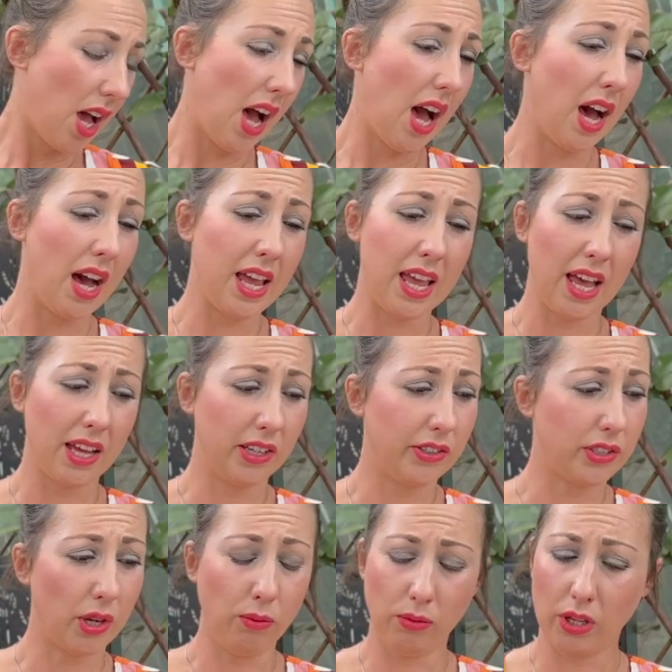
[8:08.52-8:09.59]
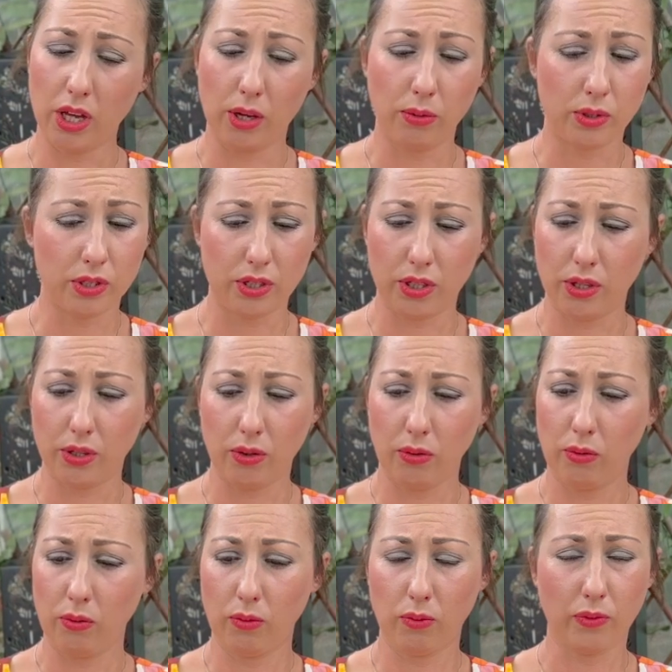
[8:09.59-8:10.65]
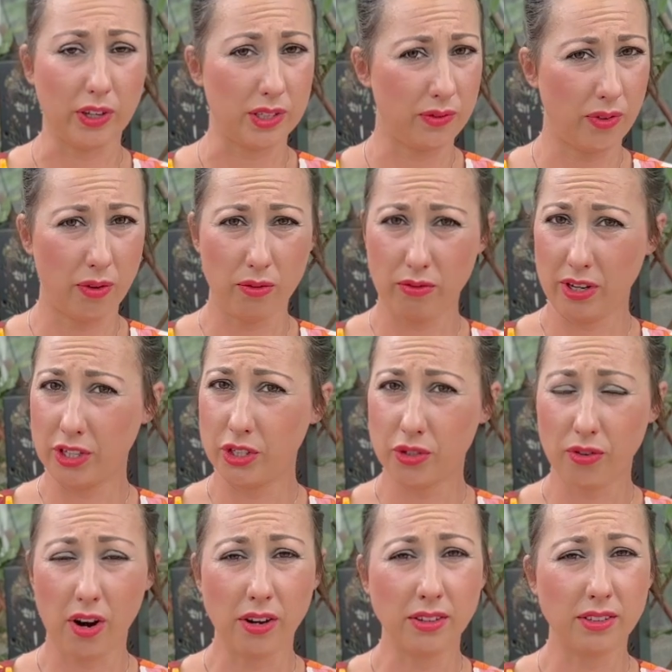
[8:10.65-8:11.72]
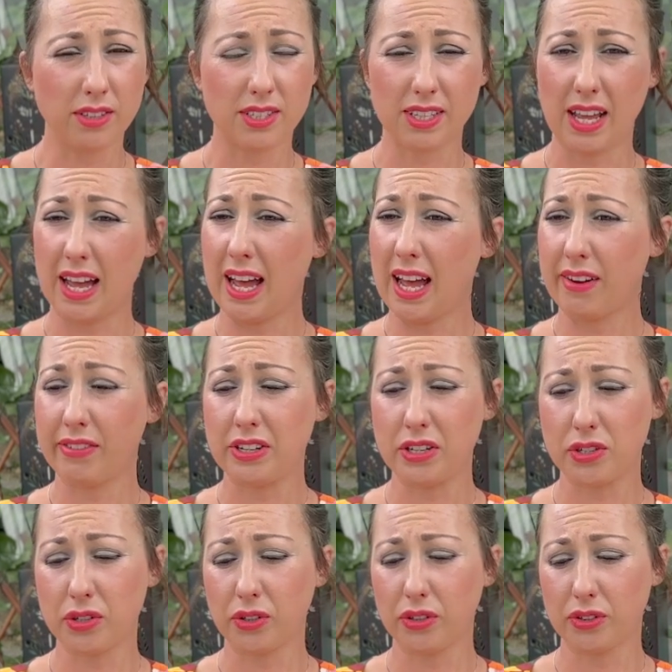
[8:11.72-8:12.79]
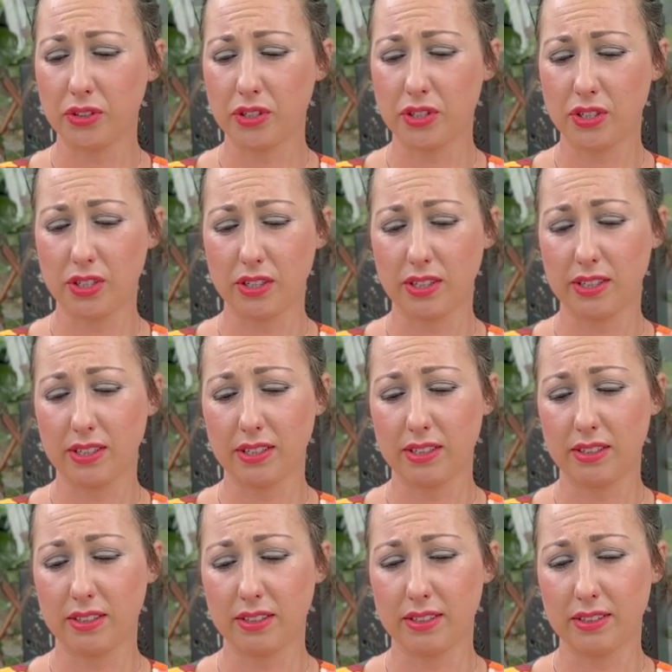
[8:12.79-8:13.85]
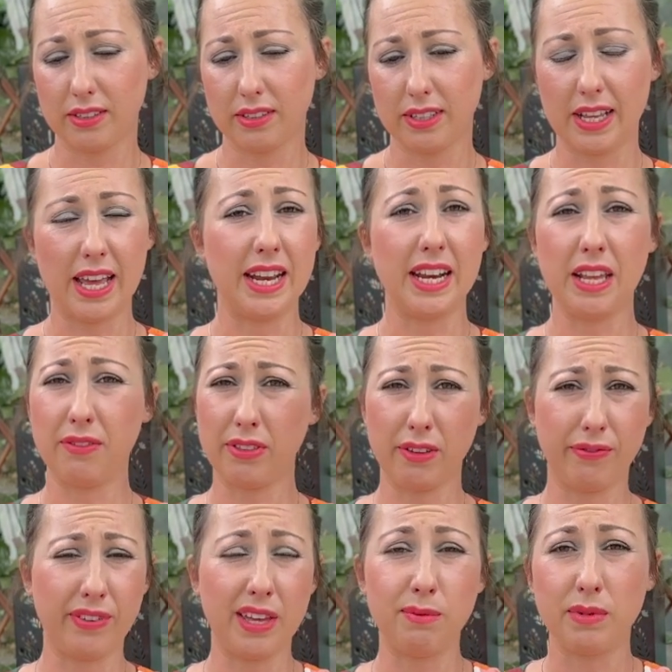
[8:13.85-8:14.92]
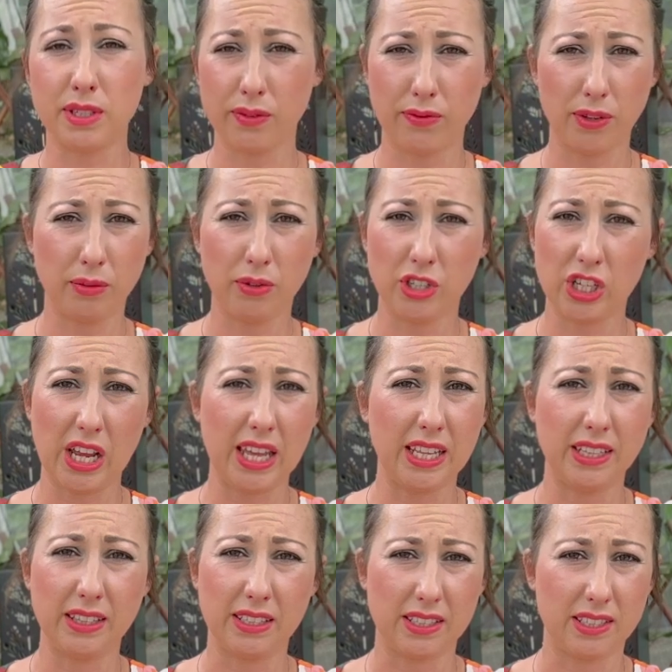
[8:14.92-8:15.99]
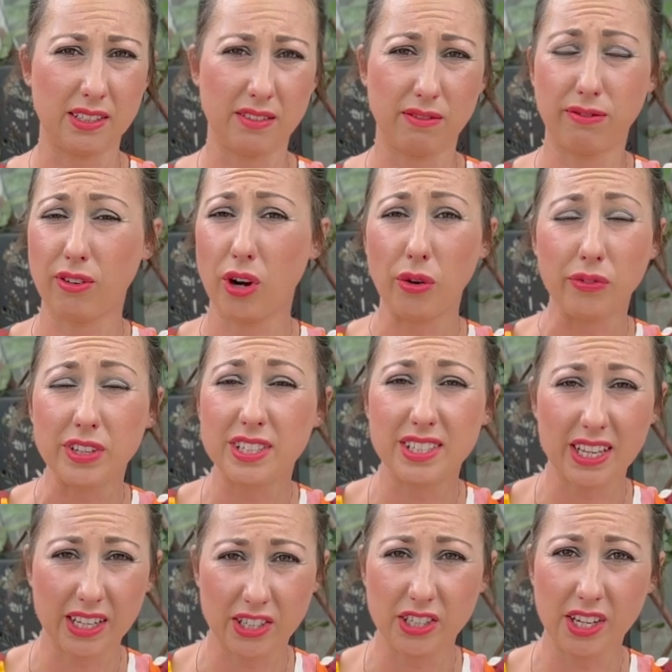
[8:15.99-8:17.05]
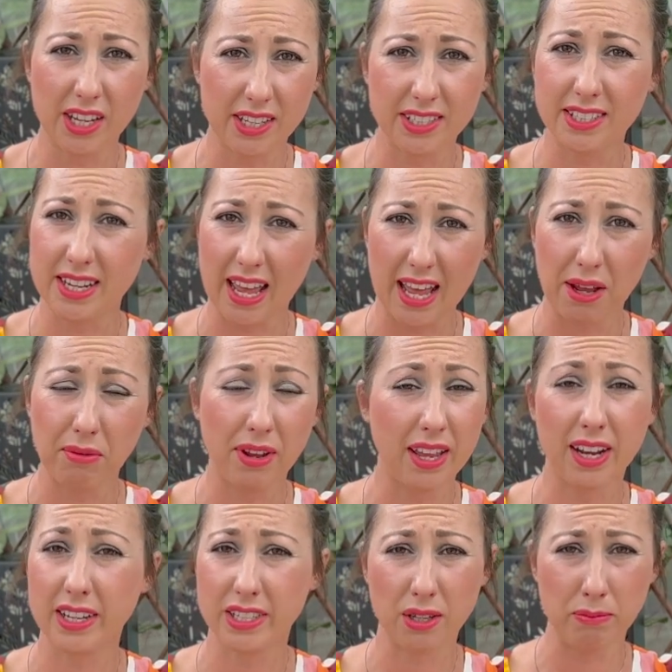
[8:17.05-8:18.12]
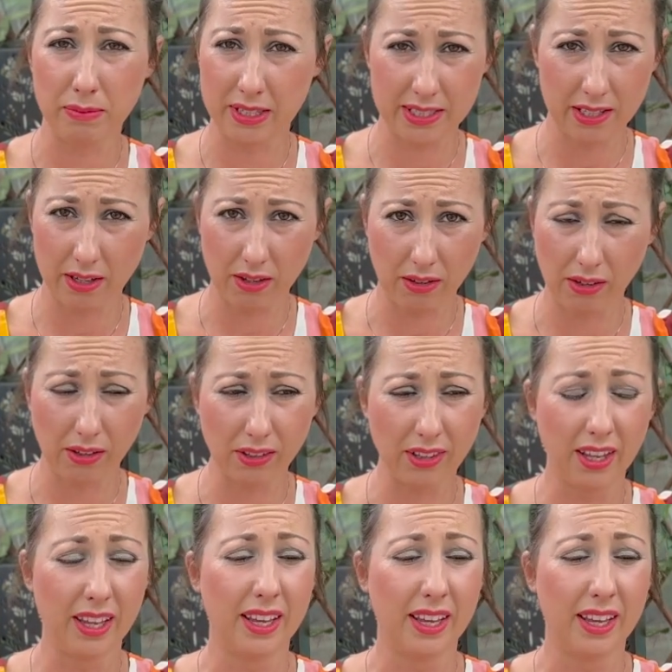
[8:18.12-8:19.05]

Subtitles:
I don't go to fast food restaurants. I haven't touched any of the famous food chains for over 6 years now, and I don't miss it at all.